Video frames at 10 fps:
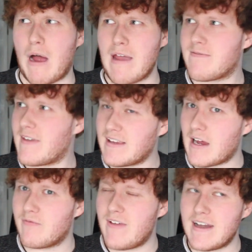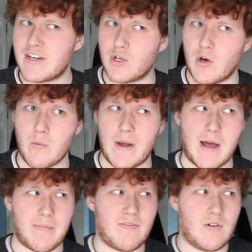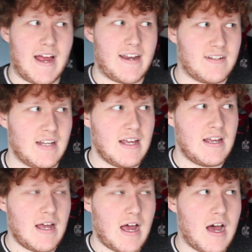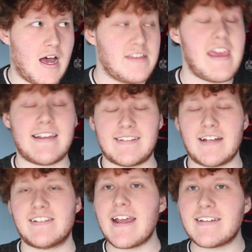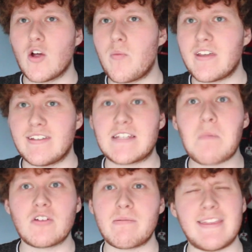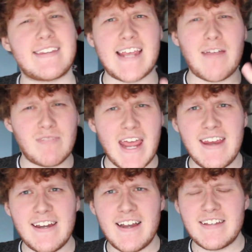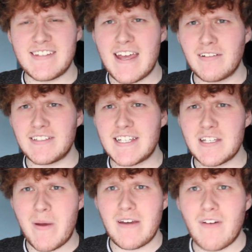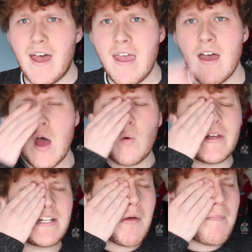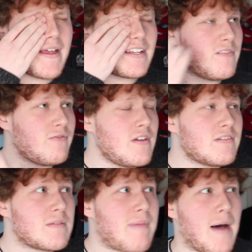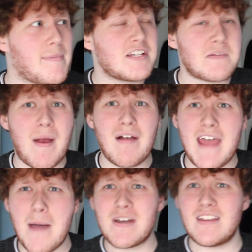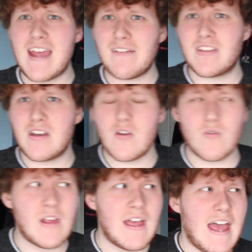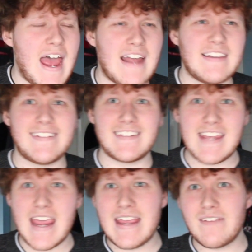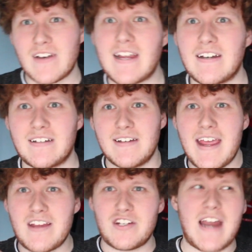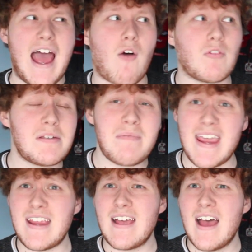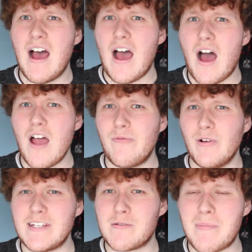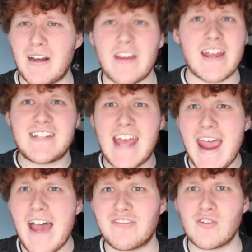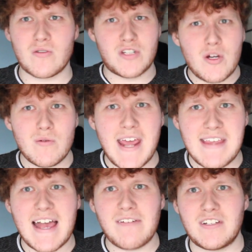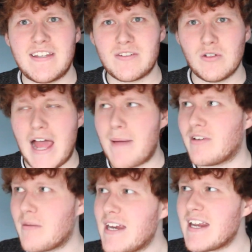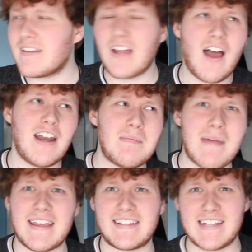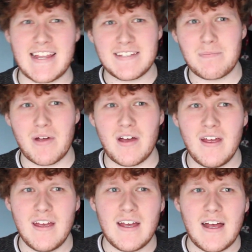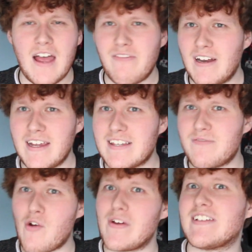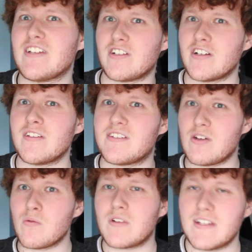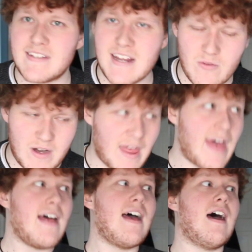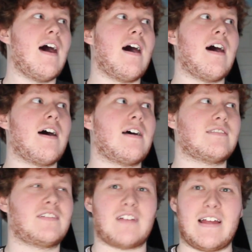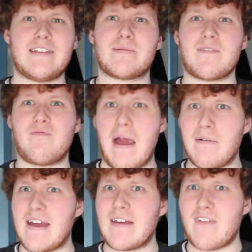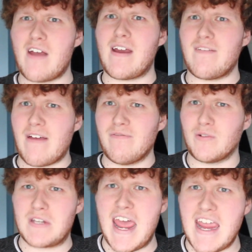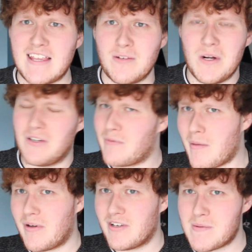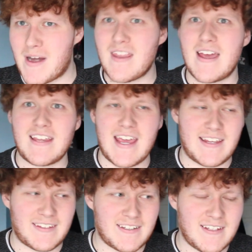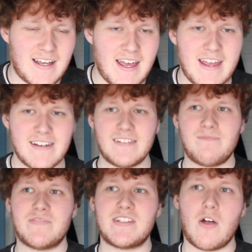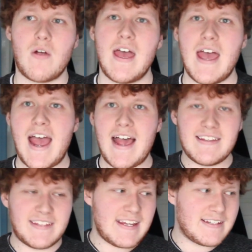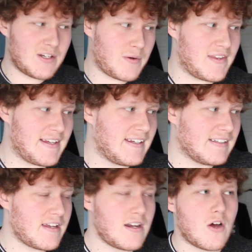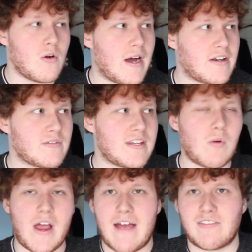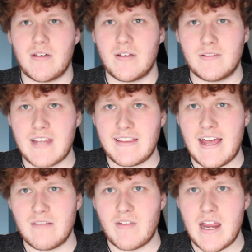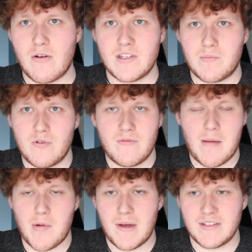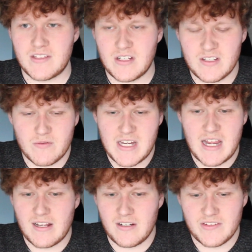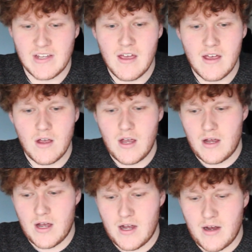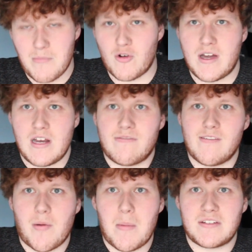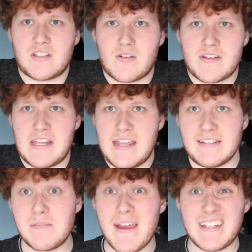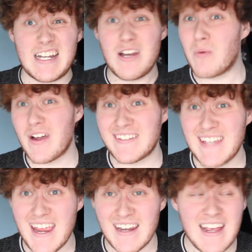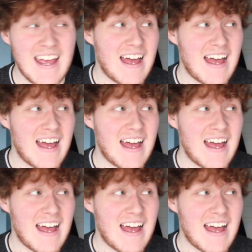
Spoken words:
I'm fairly sure he went out beforehand. Yes, I'd say so, because it's supposed to be the same day as the Elder Centipede fight, which I'm a bit confused about, because apparently it happened in the afternoon, and this is the evening-ish now. To me, I thought this would have been like a day after, or 2 days after this all happened. I mean, it kind of makes sense, but I feel like it's very sudden and soon considering. This was a very, very eventful day in the world of One Punch Man in that case. And so, as he's doing this, he's like, you know, I don't see why I have to take the head of a hero to prove that I'm a monster. It's ridiculous. I'm already enough of a monster as it is. It's basically what he's saying.